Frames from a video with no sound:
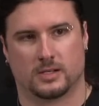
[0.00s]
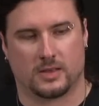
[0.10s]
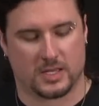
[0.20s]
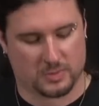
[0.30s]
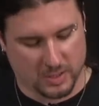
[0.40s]

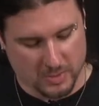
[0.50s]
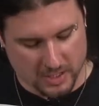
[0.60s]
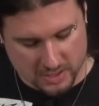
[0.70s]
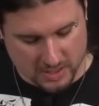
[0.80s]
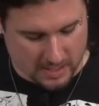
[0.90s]
That's pretty
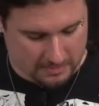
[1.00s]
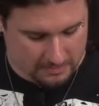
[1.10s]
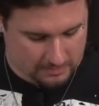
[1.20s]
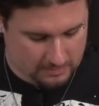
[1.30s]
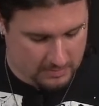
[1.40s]
much uh,
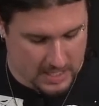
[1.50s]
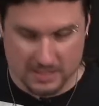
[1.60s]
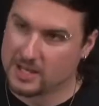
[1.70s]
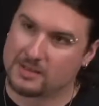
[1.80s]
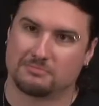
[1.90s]

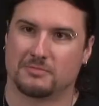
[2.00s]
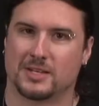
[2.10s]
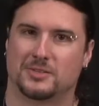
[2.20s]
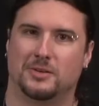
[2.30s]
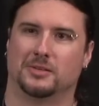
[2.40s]
that's that
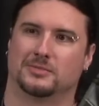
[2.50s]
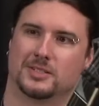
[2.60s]
that solo.